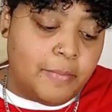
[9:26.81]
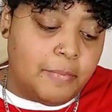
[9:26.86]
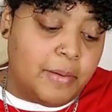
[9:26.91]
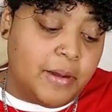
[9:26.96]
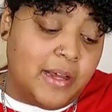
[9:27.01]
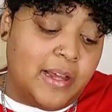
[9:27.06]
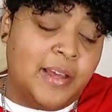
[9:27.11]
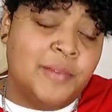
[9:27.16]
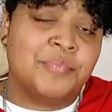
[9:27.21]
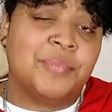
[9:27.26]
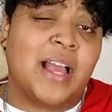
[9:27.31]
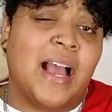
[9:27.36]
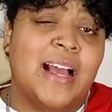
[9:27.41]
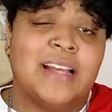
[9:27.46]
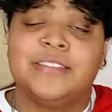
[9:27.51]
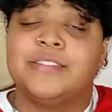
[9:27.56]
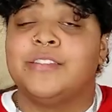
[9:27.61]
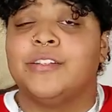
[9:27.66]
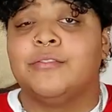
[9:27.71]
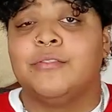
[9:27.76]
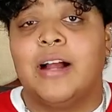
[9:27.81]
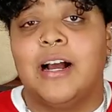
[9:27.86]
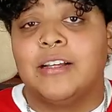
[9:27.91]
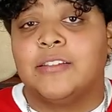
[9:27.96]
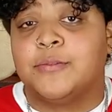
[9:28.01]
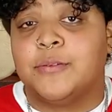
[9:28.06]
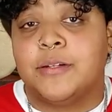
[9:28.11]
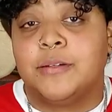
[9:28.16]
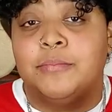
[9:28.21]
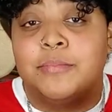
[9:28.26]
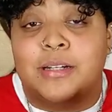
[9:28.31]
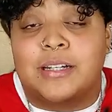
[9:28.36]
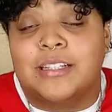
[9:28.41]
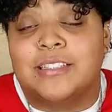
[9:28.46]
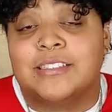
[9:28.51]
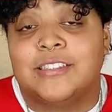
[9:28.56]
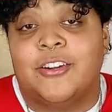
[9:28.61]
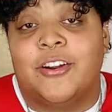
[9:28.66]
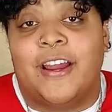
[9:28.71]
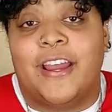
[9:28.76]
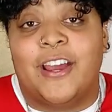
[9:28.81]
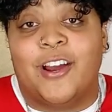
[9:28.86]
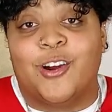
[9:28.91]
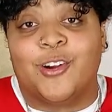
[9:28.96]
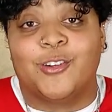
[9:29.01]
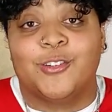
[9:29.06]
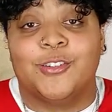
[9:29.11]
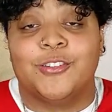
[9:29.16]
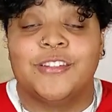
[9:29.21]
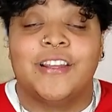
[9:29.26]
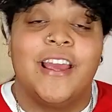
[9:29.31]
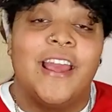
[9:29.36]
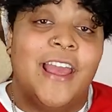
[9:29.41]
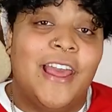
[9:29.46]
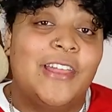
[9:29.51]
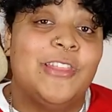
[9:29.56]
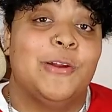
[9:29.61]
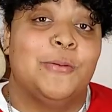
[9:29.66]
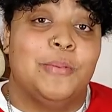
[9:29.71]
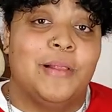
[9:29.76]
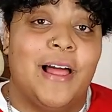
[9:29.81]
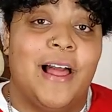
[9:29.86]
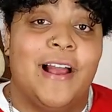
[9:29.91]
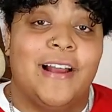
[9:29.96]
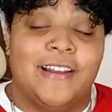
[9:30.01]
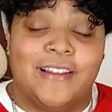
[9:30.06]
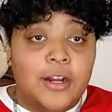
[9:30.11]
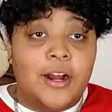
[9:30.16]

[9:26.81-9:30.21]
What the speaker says: but I still rocks with them because they're Hey Arnold and they're black.